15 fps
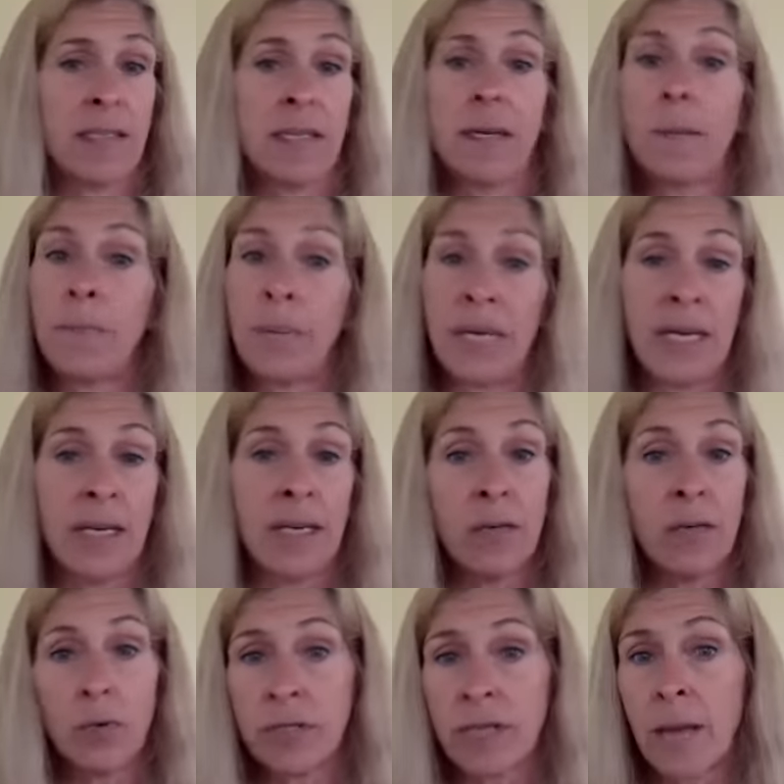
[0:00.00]
in a bean
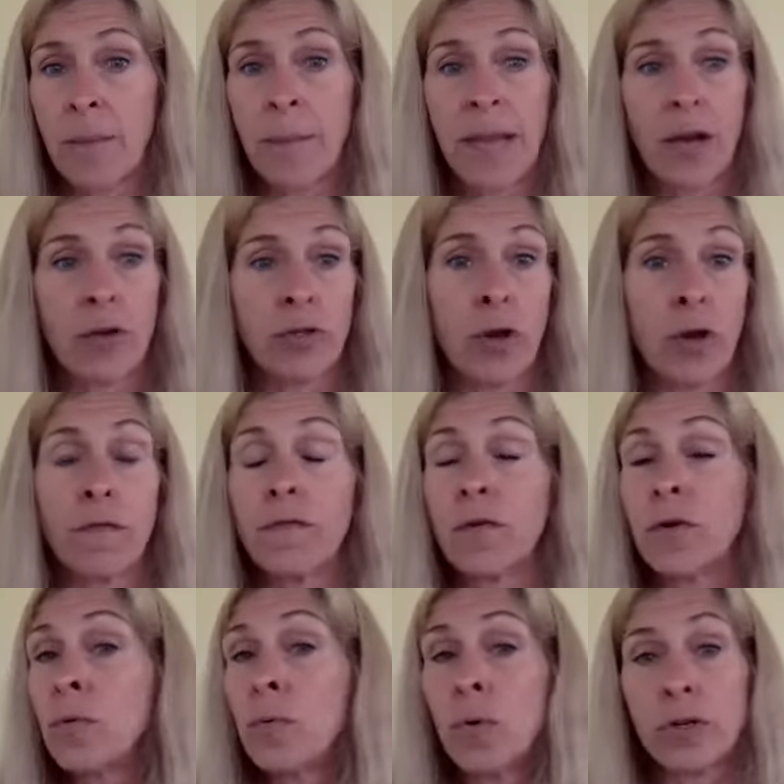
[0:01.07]
or tempeh or
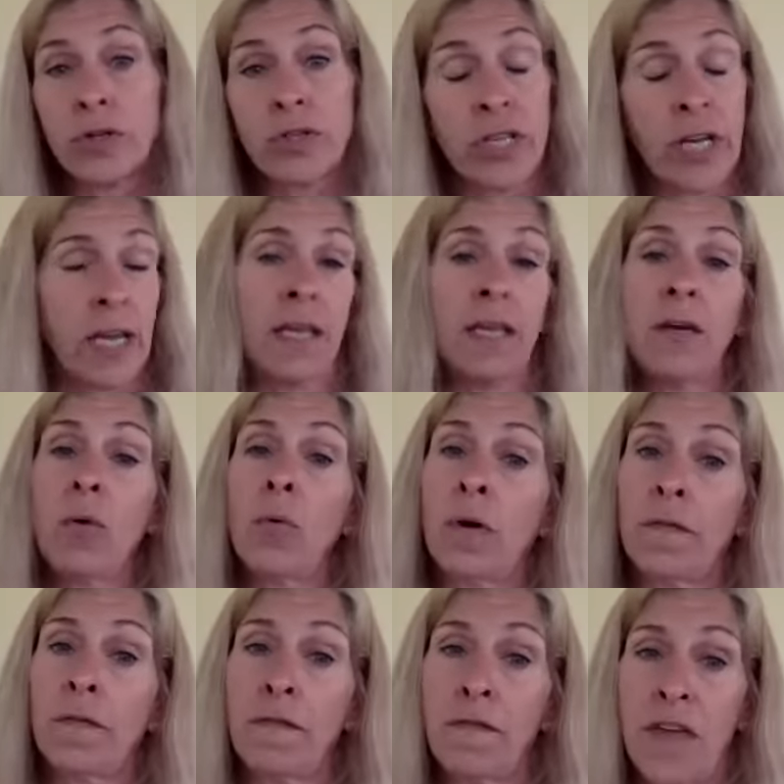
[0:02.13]
tofu or chicken or
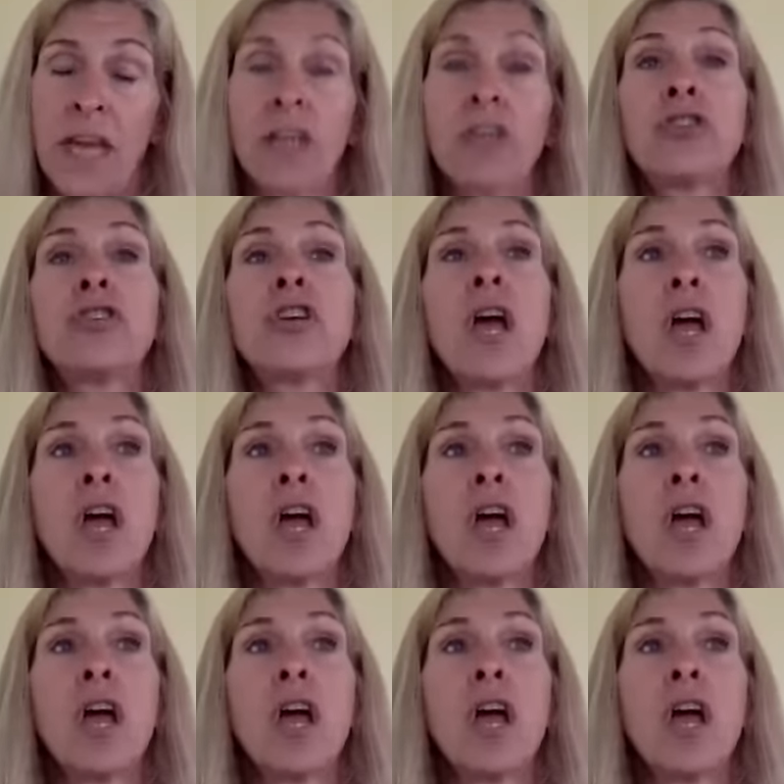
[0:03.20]
fish,